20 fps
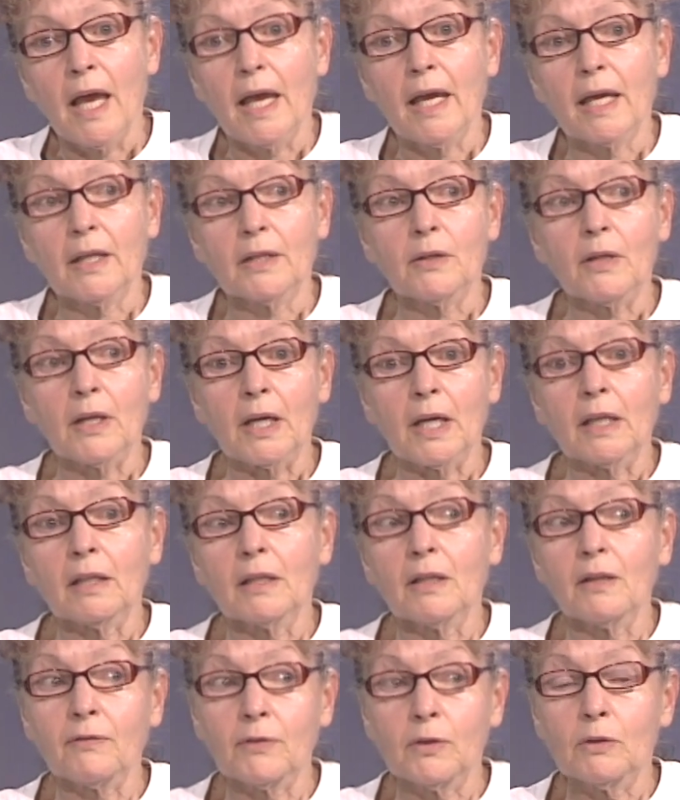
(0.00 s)
And
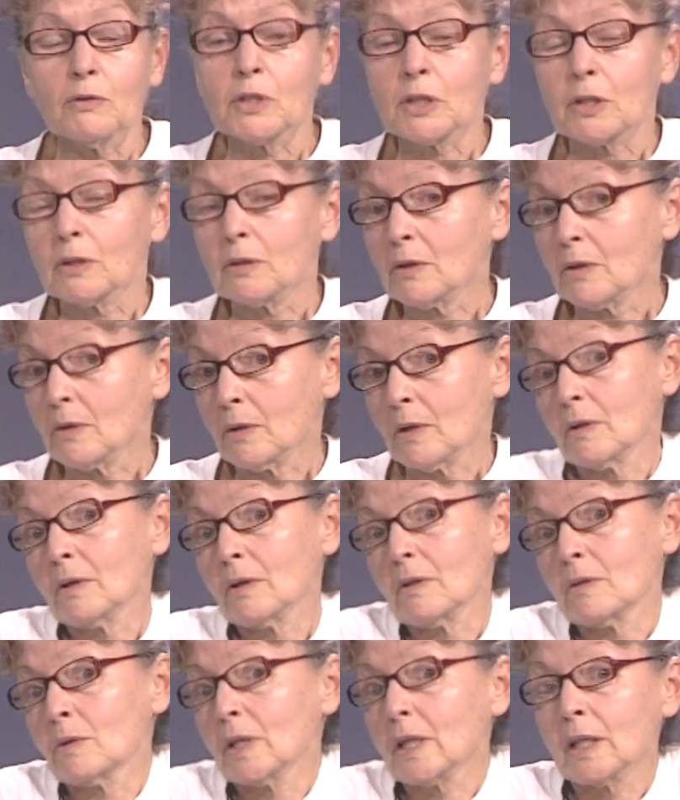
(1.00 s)
in the future,
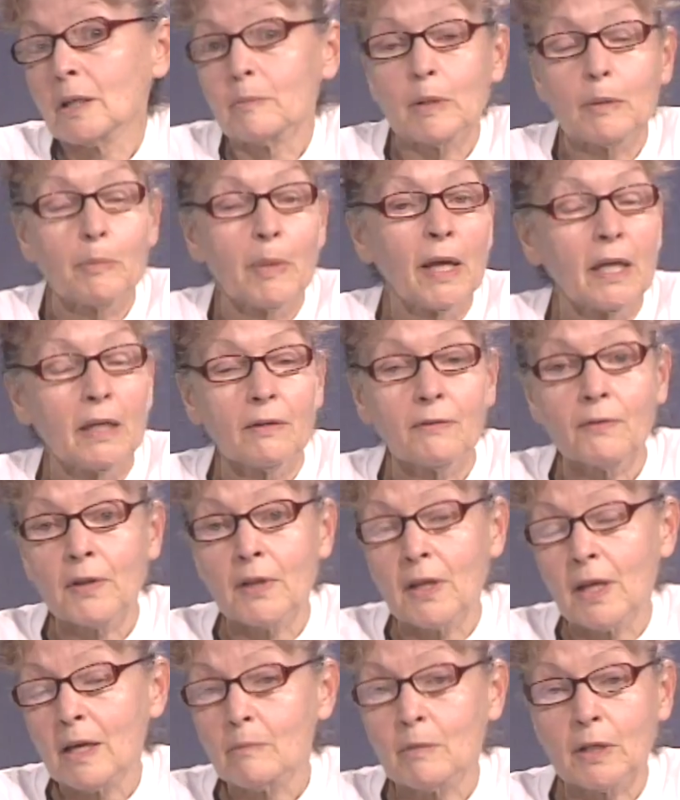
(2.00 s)
we're going to be paying
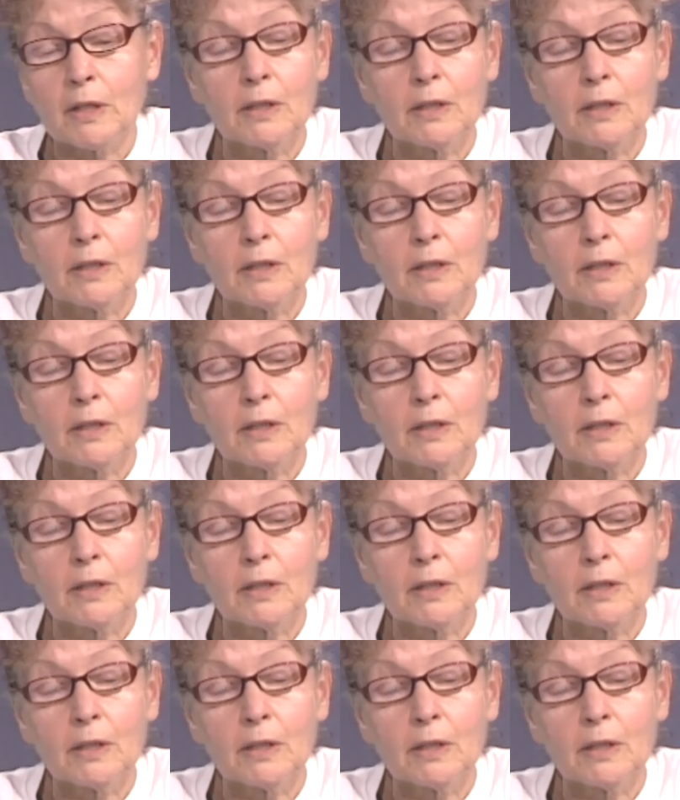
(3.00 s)
for them.